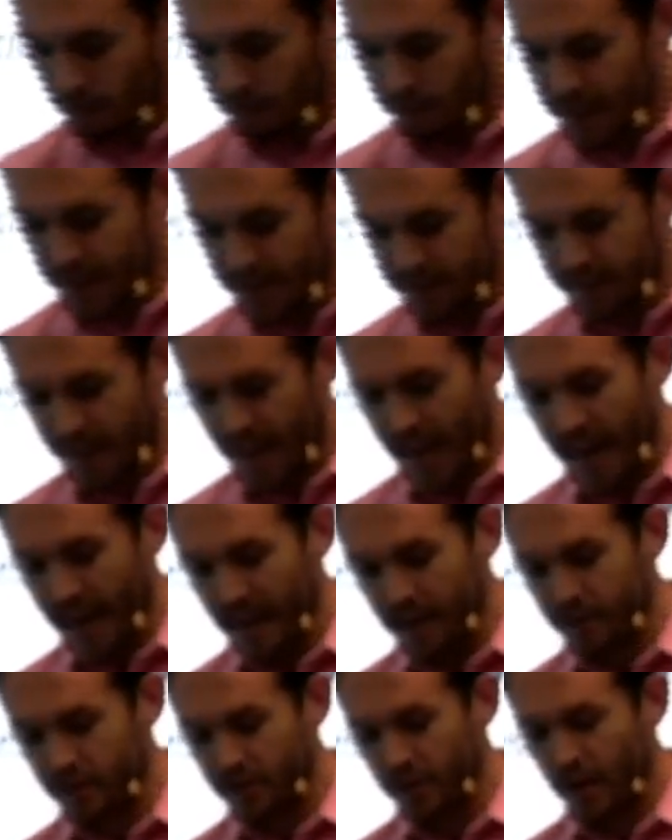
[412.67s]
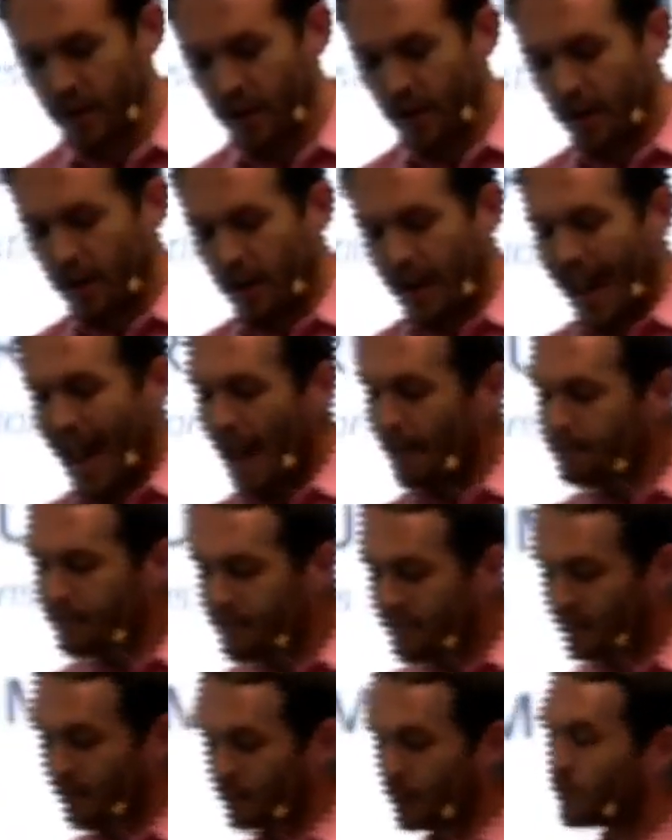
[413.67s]
this age,
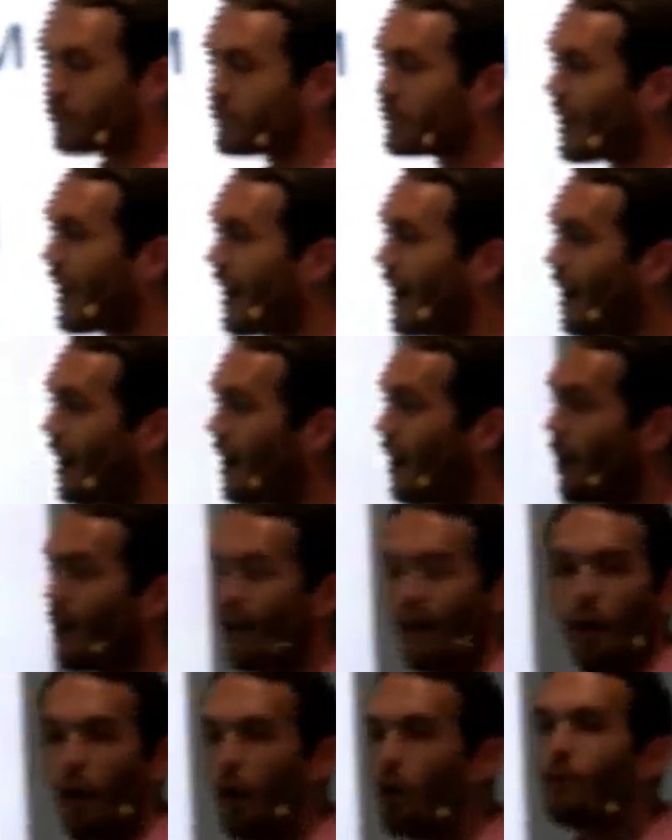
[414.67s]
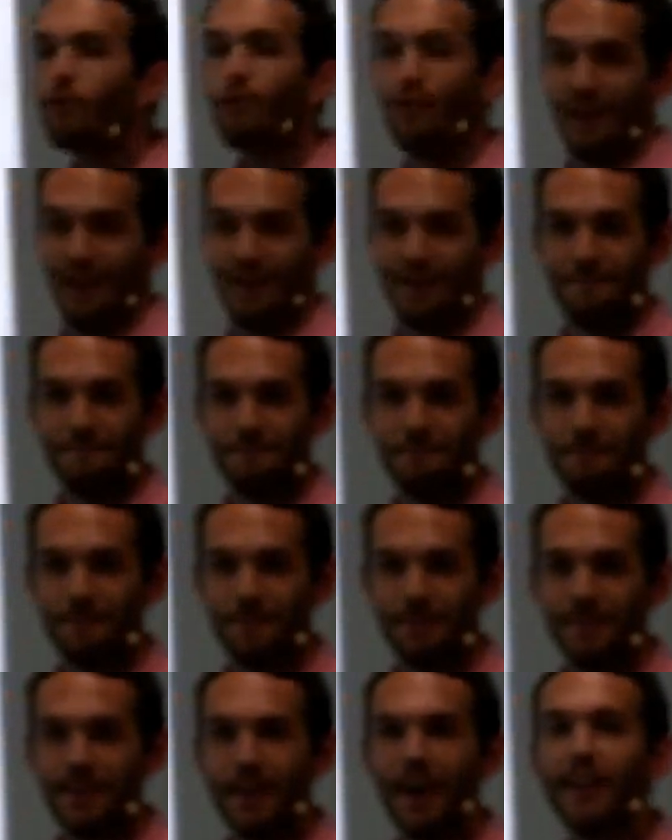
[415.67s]
absolutes are over.
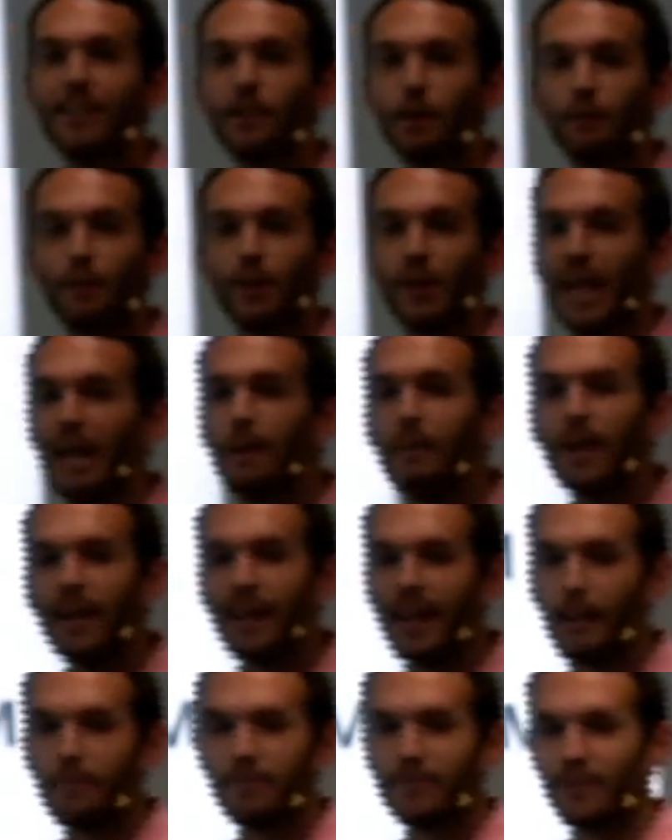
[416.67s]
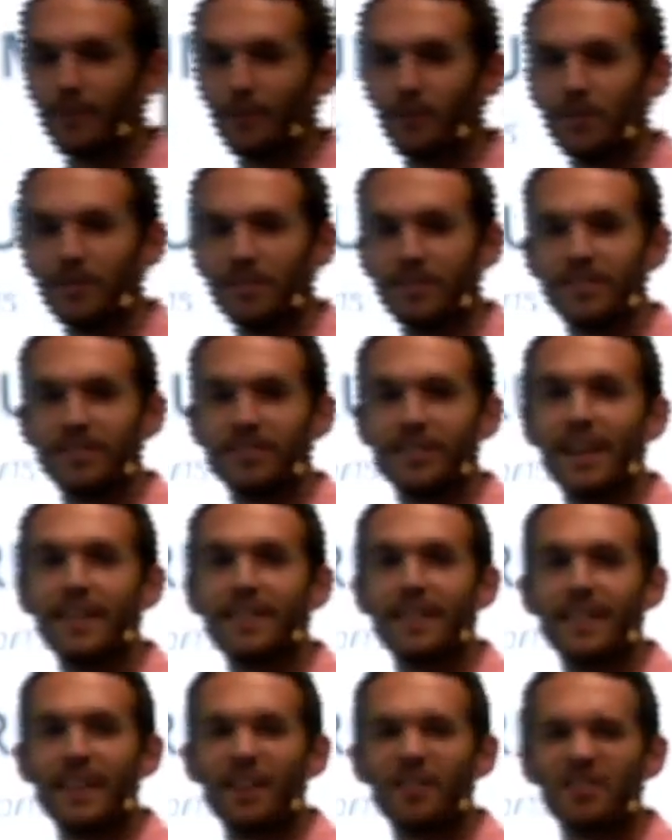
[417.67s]
The idea of claiming an absolute is to say that
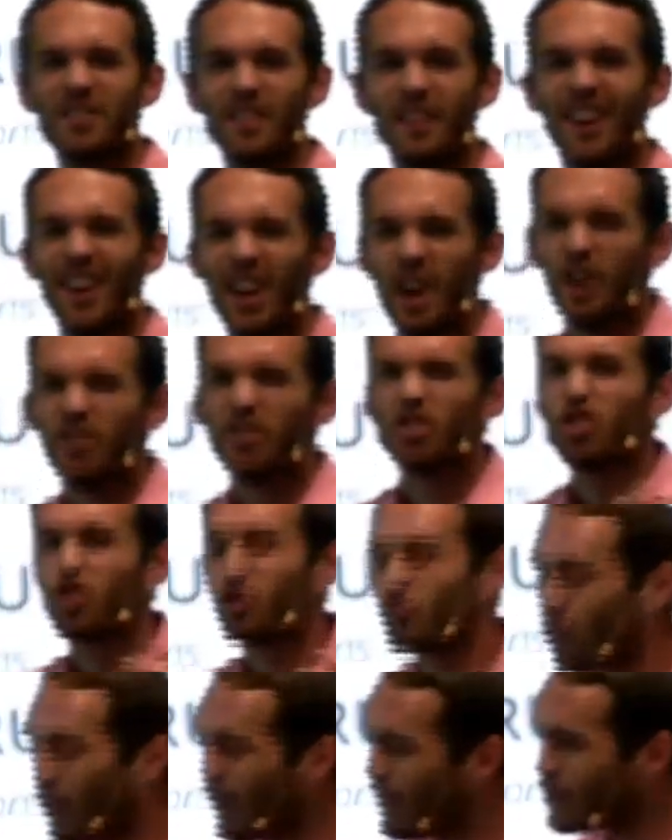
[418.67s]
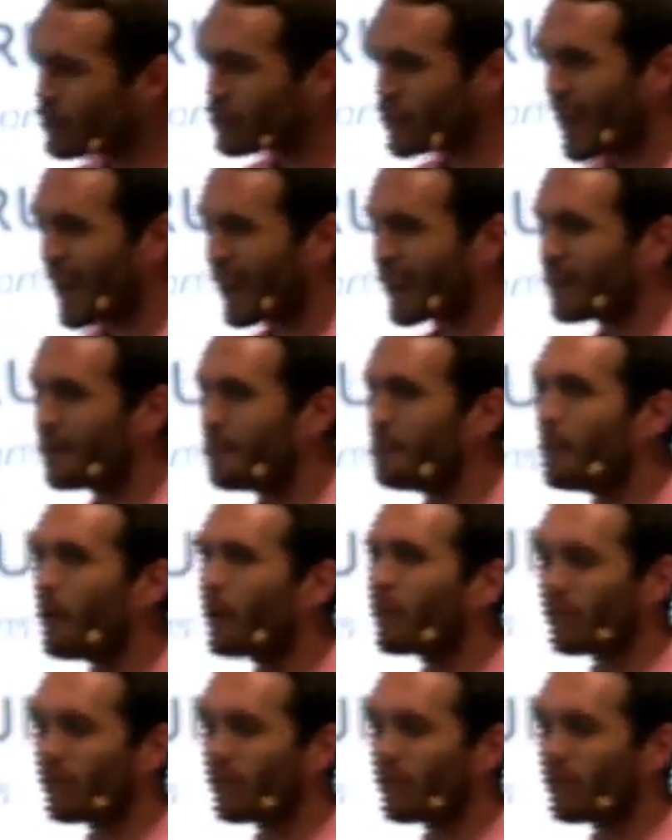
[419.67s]
there is a straitjacket, a moral